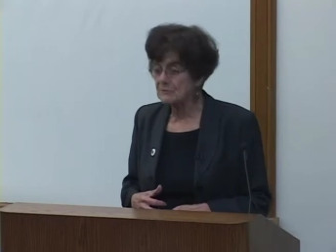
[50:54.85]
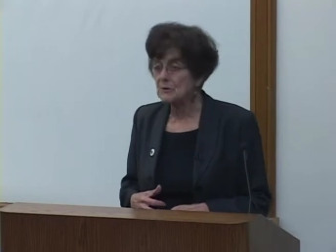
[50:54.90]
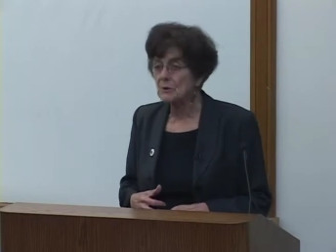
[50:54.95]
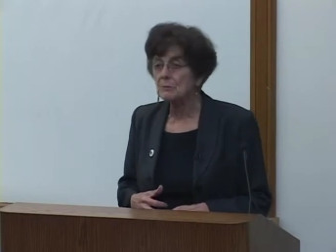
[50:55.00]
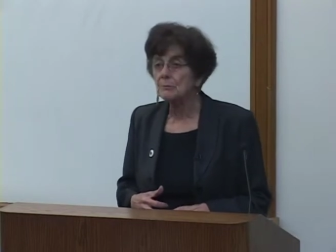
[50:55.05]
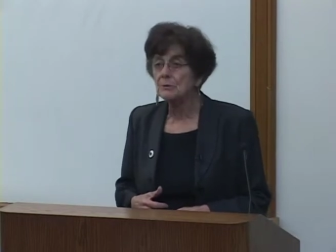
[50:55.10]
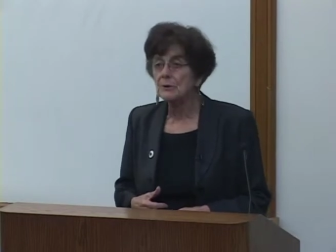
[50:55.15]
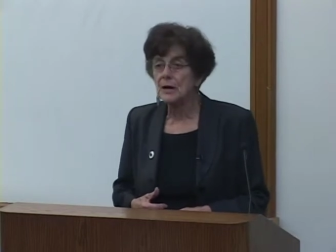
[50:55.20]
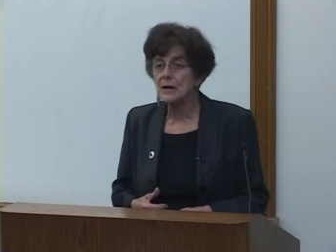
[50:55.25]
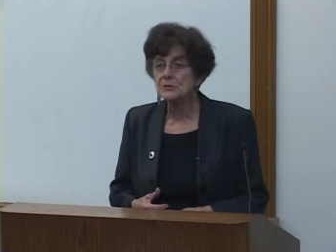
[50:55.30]

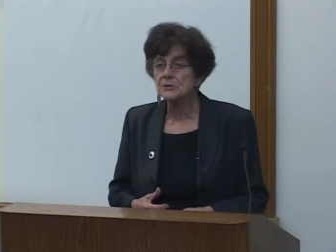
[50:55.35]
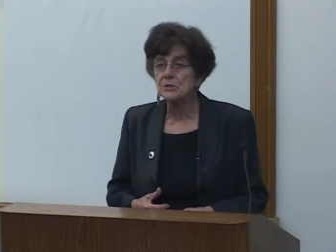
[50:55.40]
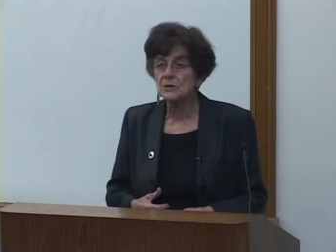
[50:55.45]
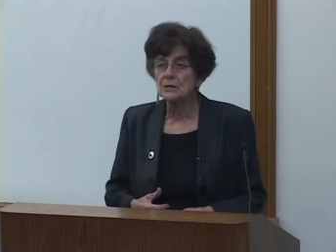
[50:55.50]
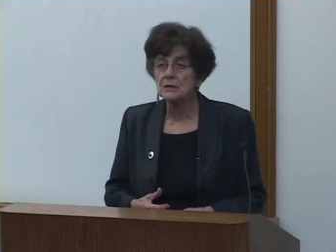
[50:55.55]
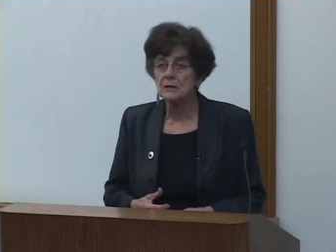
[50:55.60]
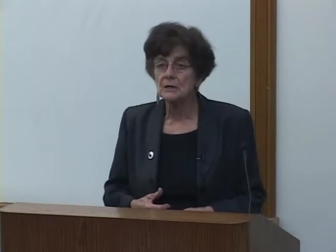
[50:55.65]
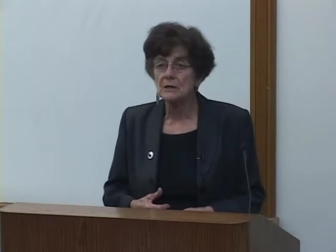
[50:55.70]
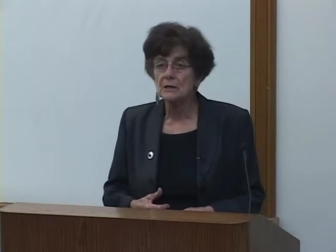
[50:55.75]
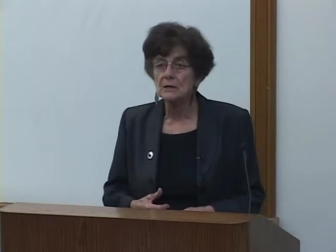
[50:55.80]

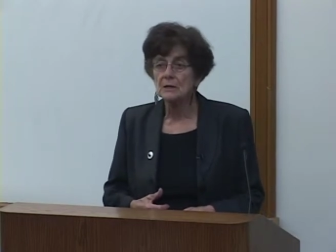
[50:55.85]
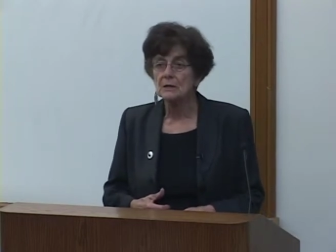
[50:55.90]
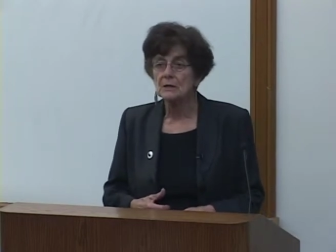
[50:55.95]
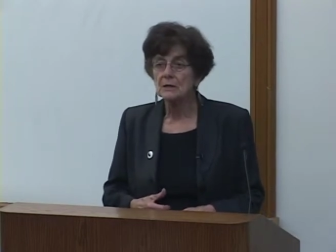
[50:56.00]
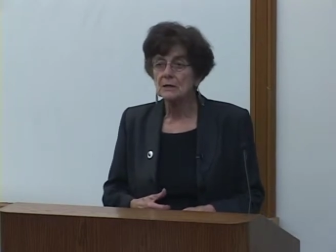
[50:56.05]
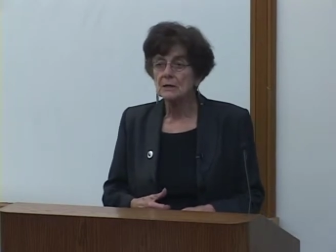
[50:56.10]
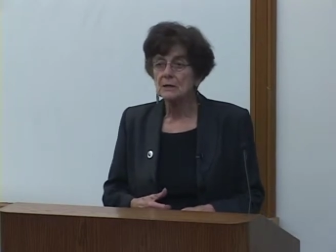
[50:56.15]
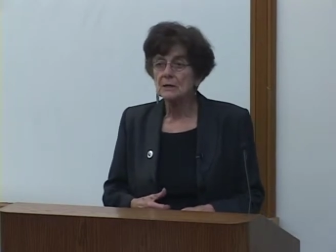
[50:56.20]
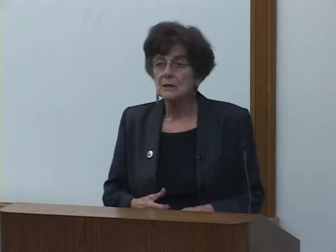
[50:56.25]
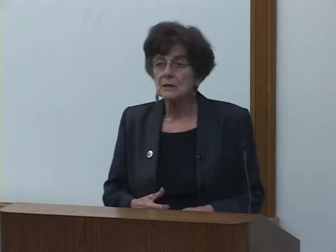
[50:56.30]
repression
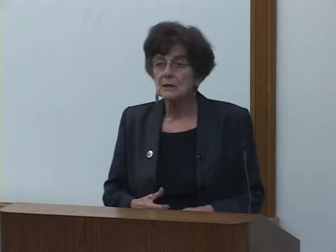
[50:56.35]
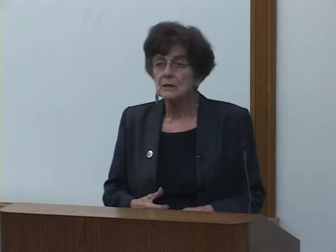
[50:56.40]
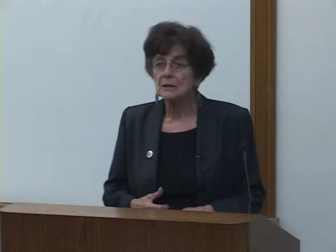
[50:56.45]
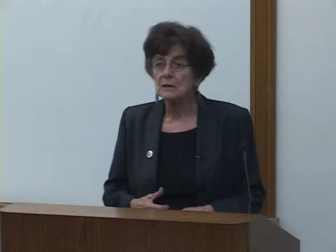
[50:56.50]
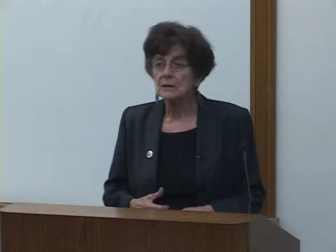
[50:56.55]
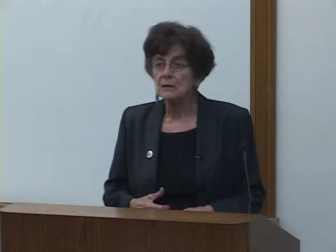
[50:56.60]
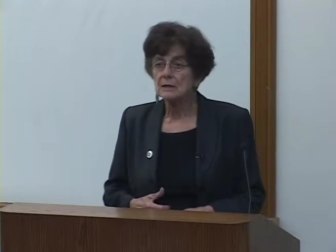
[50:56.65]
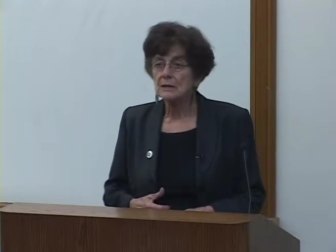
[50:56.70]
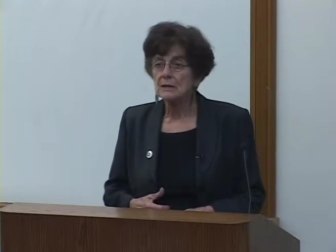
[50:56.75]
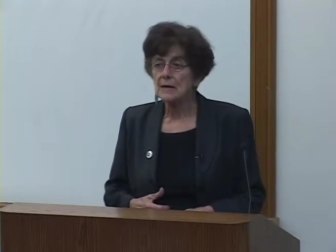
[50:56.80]

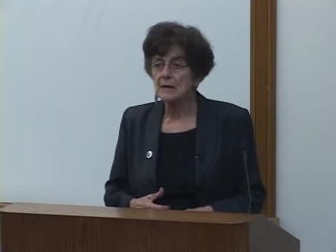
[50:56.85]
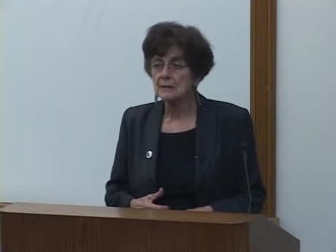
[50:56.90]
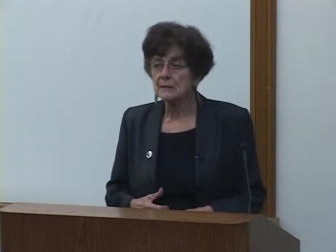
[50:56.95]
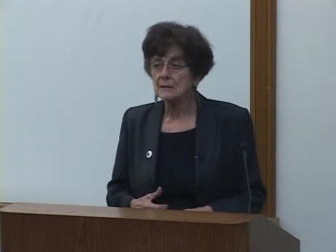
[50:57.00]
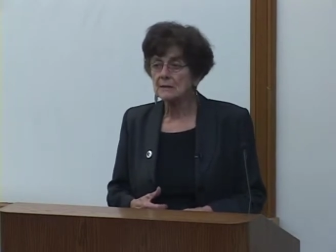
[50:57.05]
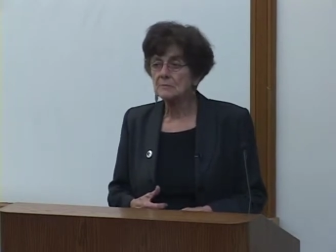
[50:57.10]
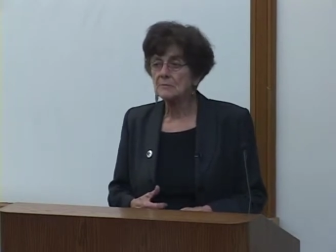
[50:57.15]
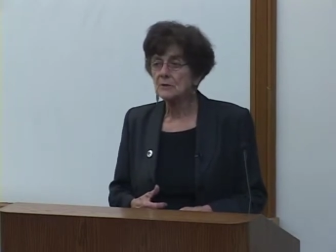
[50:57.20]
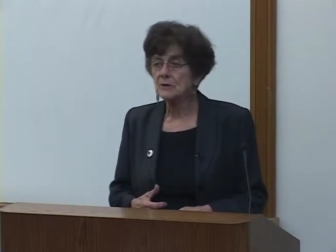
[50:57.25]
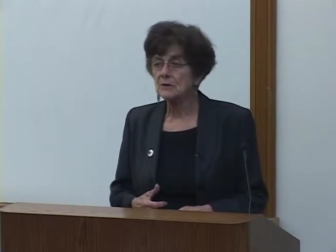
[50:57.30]
that
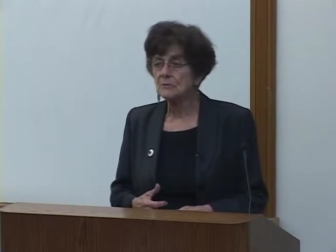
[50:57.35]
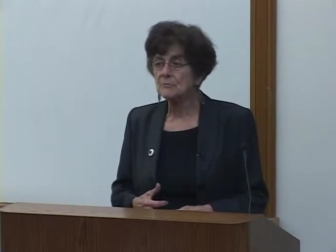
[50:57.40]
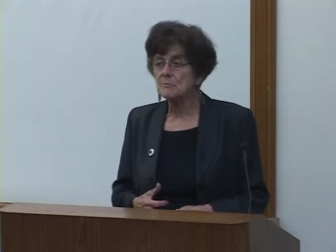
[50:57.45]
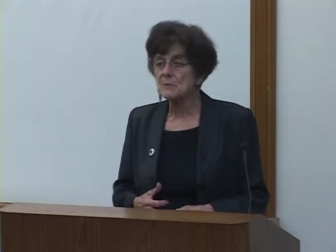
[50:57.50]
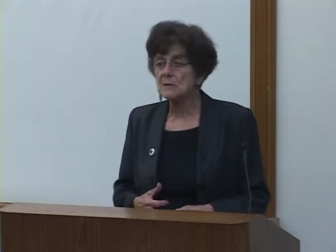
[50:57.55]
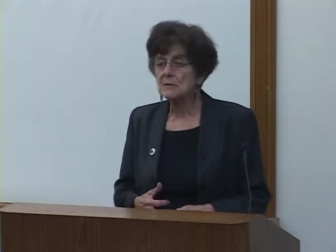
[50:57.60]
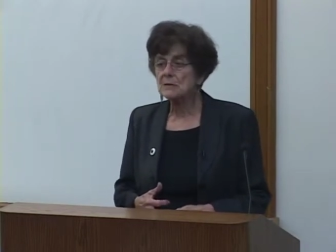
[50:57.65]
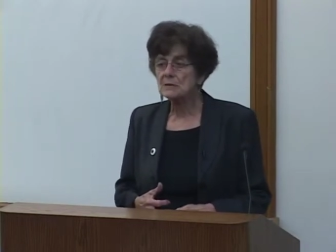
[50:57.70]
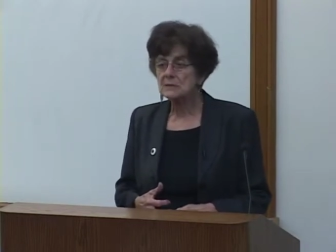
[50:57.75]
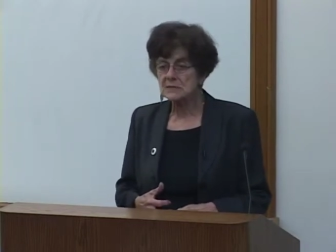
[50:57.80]
the
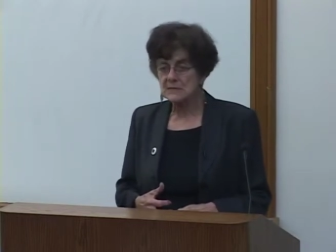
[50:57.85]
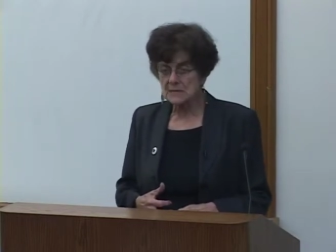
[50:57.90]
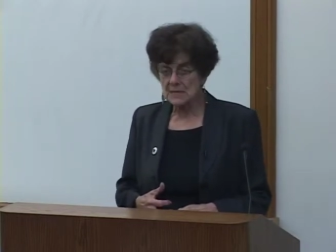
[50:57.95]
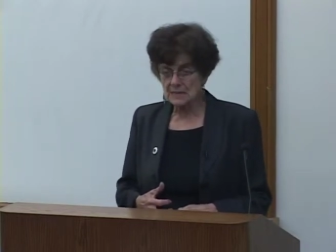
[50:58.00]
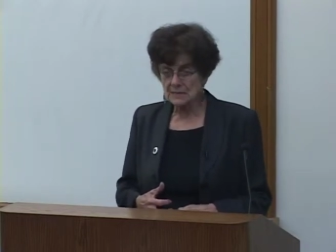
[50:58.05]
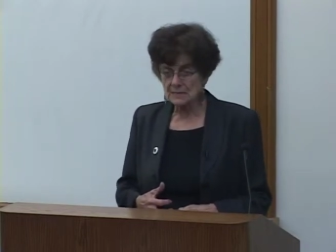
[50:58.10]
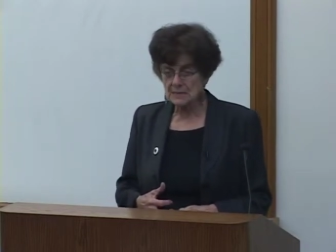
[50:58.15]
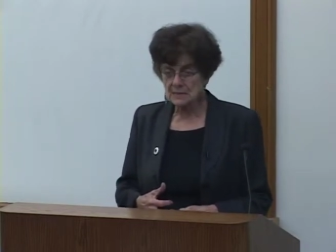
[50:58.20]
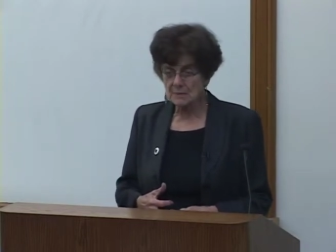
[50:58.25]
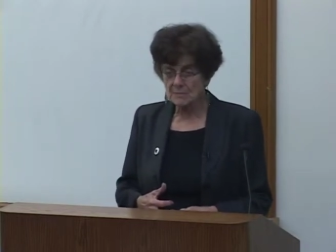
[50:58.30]
movement
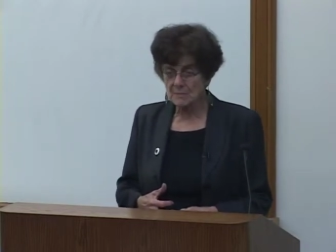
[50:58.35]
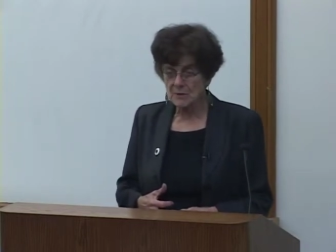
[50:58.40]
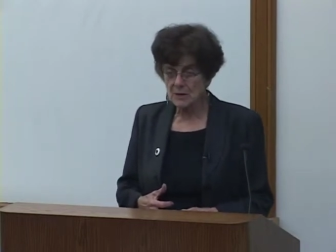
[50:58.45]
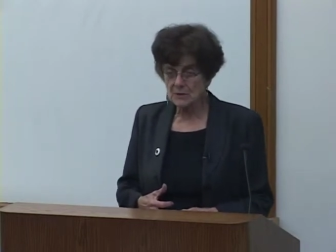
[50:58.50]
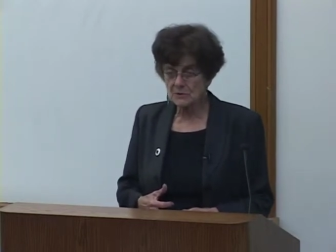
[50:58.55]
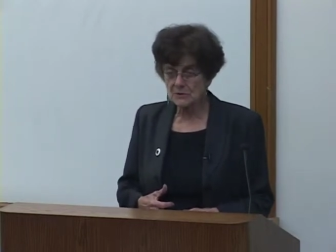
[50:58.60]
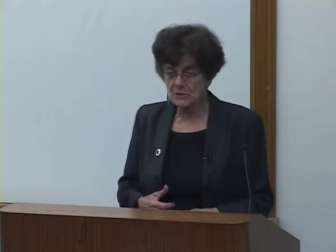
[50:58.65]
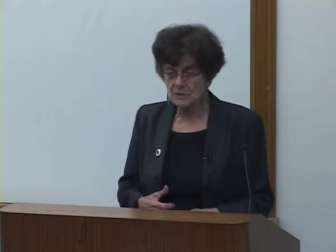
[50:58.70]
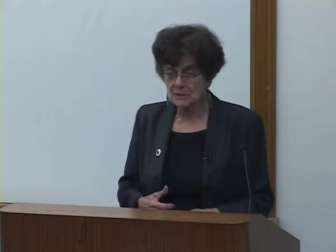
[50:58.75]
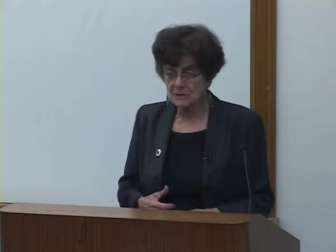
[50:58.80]
sets in
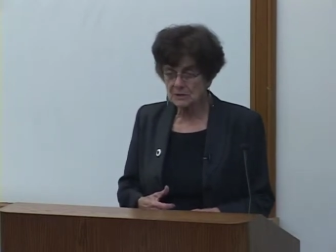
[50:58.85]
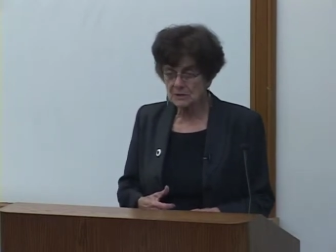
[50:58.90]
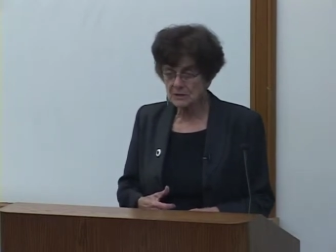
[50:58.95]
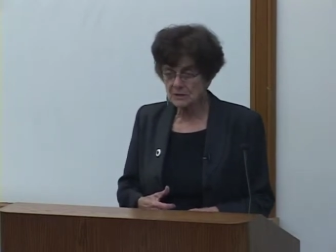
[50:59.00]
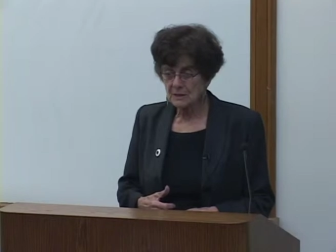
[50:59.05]
motion.